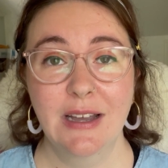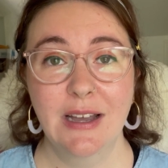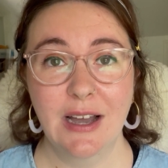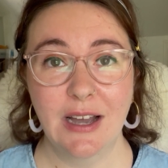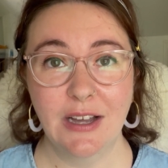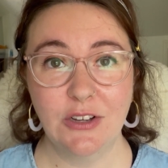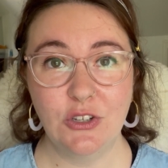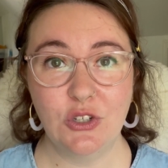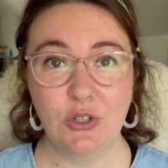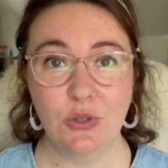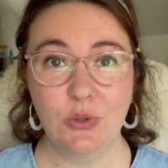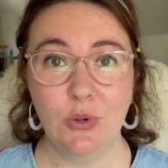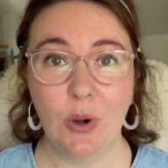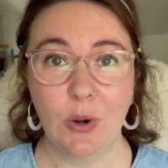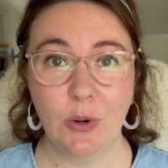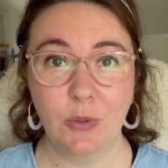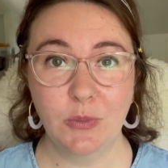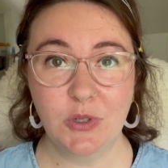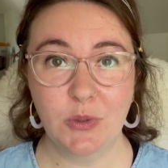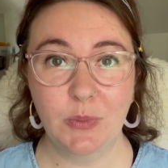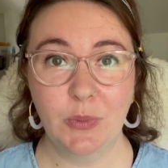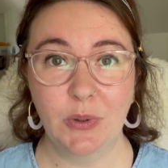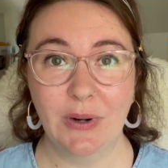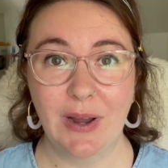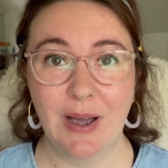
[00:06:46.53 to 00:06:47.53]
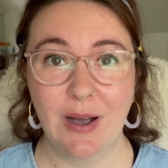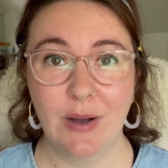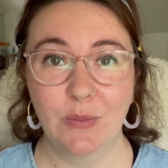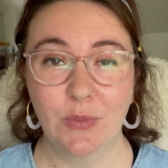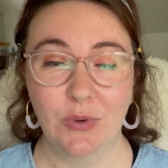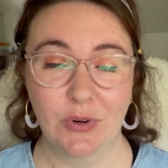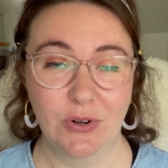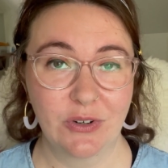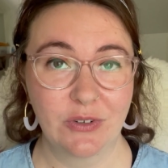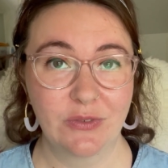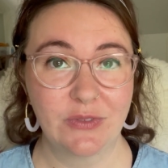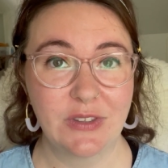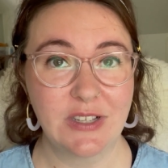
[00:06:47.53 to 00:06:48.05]
I do hope to put out
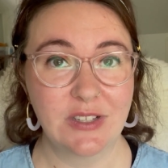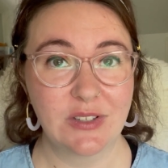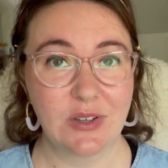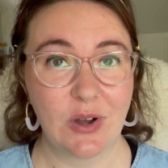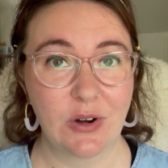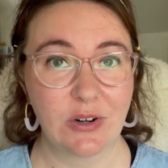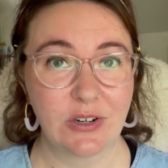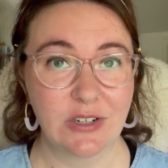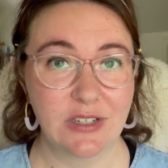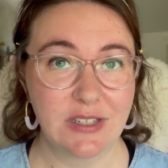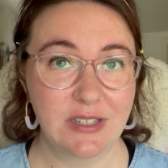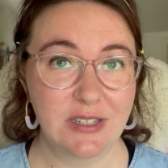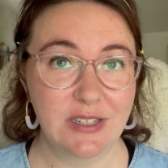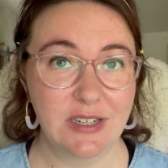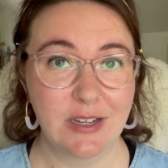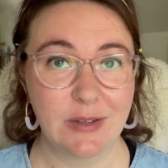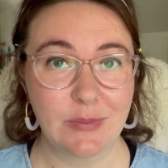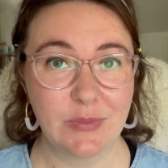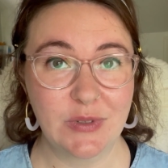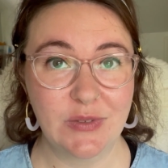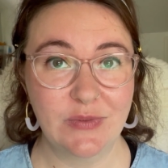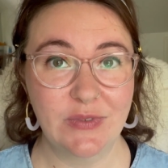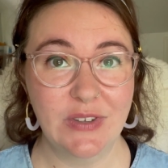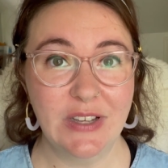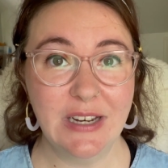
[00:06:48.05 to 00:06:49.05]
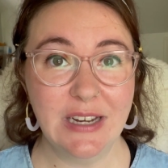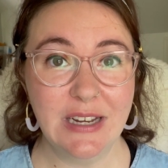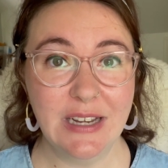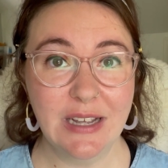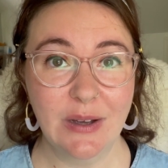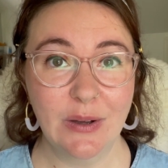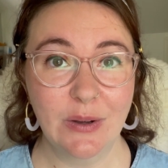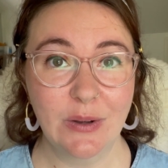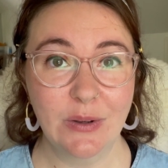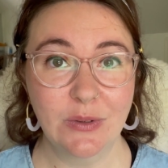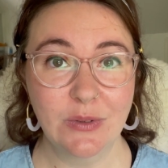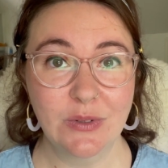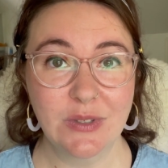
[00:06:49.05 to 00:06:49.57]
more of these artist tips
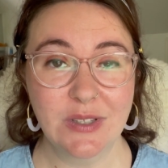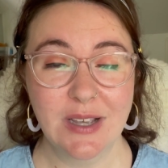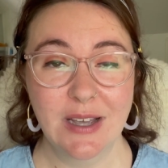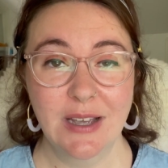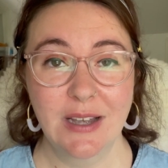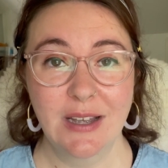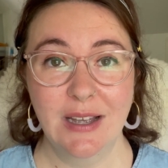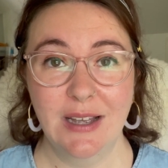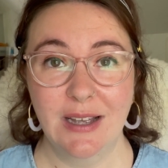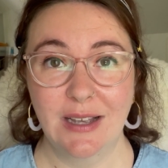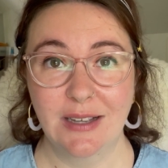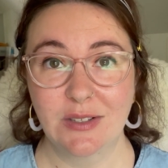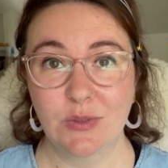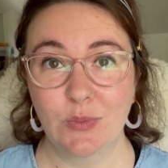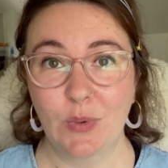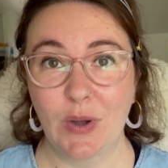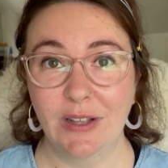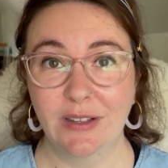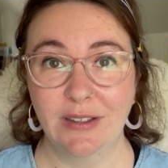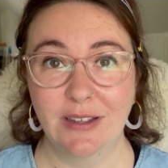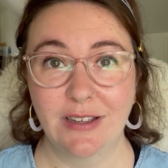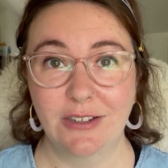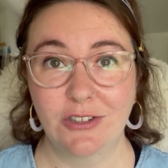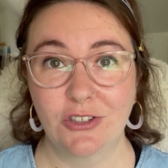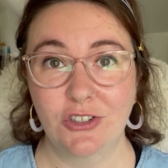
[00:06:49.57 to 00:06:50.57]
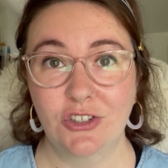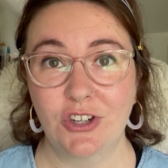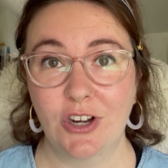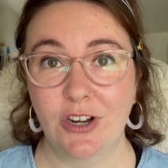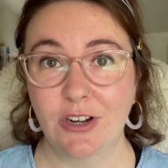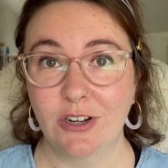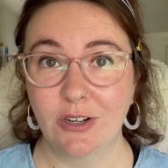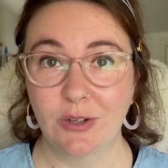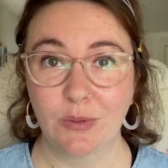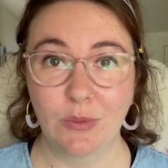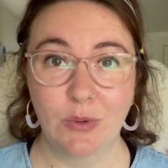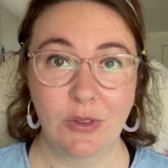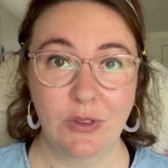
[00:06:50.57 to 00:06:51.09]
videos, as well as
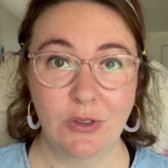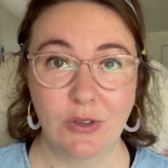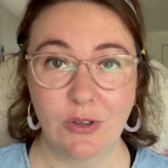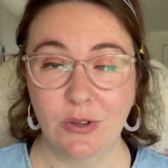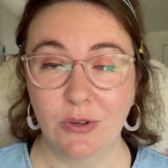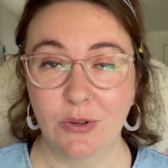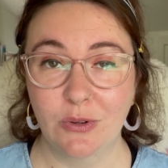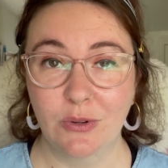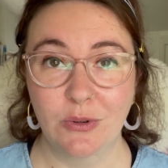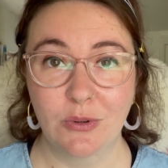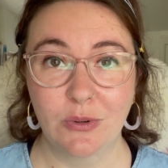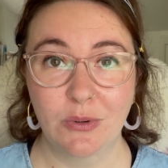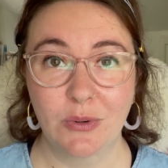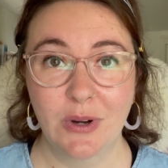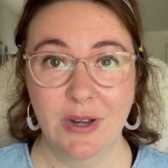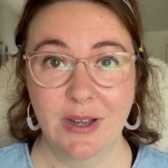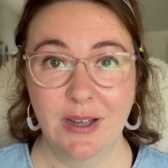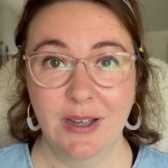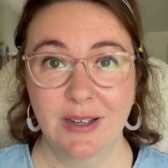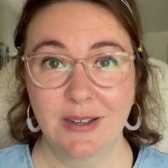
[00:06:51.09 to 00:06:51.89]
sharing with you